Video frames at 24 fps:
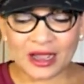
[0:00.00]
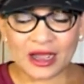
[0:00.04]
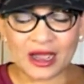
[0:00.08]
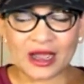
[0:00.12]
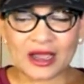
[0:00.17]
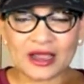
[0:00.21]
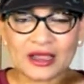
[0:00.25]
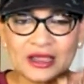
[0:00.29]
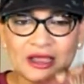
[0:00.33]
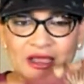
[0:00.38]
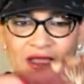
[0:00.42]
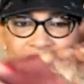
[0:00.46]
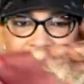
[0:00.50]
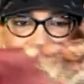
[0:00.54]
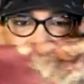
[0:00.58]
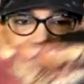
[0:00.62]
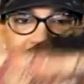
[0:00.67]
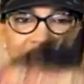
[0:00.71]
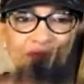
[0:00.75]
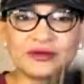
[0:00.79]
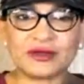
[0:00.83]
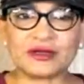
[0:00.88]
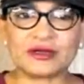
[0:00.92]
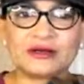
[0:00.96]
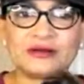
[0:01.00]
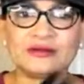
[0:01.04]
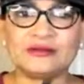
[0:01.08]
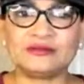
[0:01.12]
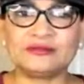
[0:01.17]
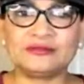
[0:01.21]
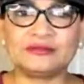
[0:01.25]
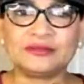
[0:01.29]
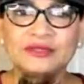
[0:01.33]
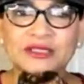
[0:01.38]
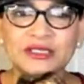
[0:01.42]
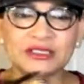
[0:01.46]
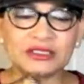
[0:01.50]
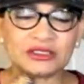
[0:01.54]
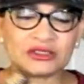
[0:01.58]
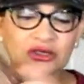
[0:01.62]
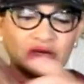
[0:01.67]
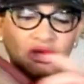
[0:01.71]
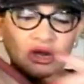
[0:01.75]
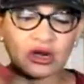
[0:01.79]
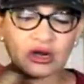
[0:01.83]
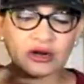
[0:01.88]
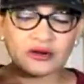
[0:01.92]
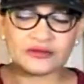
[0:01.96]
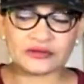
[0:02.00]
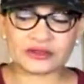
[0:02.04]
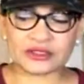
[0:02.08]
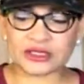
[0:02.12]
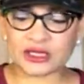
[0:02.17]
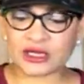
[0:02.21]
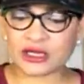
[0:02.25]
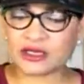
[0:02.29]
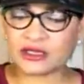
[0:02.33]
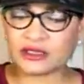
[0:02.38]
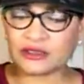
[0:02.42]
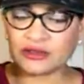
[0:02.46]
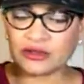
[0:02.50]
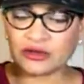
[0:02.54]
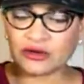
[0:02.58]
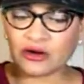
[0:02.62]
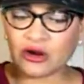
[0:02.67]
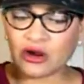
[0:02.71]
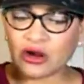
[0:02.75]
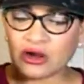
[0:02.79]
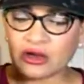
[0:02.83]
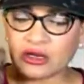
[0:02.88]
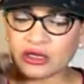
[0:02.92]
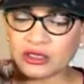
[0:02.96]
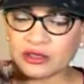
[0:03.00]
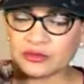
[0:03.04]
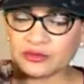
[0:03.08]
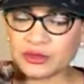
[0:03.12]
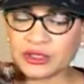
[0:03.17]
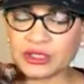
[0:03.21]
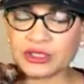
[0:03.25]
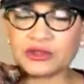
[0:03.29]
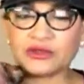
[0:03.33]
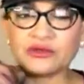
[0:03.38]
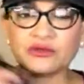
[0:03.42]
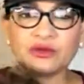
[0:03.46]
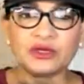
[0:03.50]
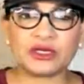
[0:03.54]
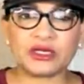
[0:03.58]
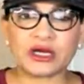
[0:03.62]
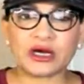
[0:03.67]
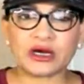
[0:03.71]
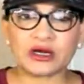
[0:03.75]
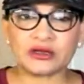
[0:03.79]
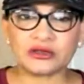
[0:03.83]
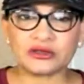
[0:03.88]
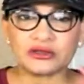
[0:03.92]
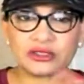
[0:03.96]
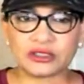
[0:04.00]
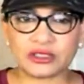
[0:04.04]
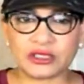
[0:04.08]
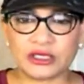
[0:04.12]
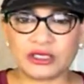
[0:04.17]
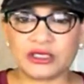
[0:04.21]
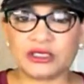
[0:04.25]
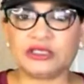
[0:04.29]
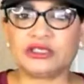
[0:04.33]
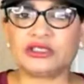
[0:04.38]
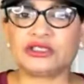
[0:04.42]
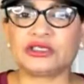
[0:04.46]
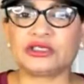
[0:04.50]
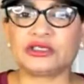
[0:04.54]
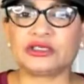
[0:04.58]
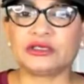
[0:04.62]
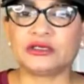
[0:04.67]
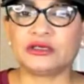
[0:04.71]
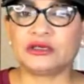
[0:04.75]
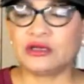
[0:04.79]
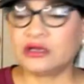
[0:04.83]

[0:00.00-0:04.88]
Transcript: I have um, these scarves, and they're all going to be three dollars each.